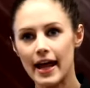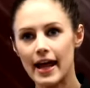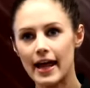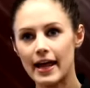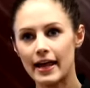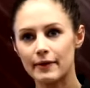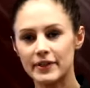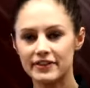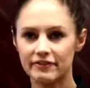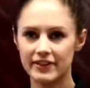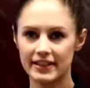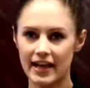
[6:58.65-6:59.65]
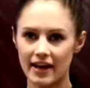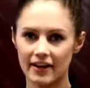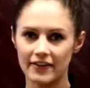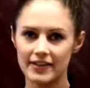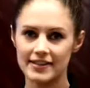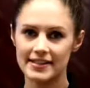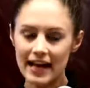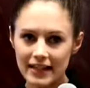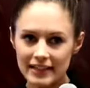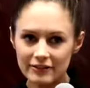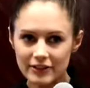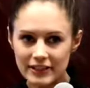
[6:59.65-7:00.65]
And we didn't really have
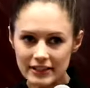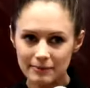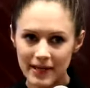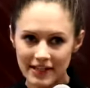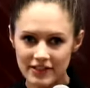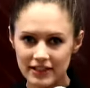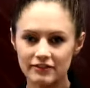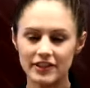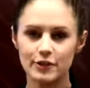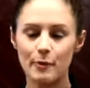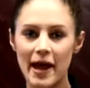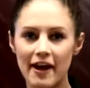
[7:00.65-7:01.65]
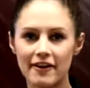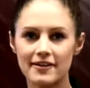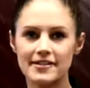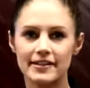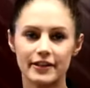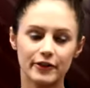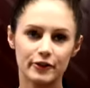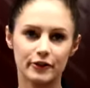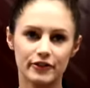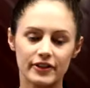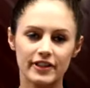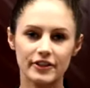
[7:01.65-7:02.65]
exactly really majorly rich parents that could
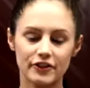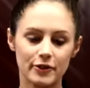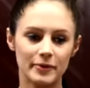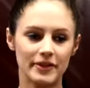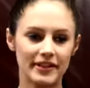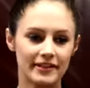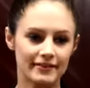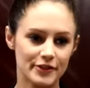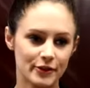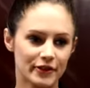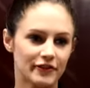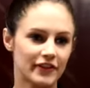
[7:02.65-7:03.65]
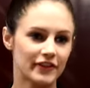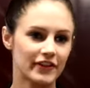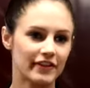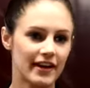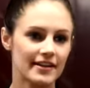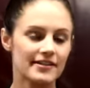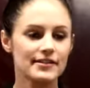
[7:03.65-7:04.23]
all contribute in 250 grand.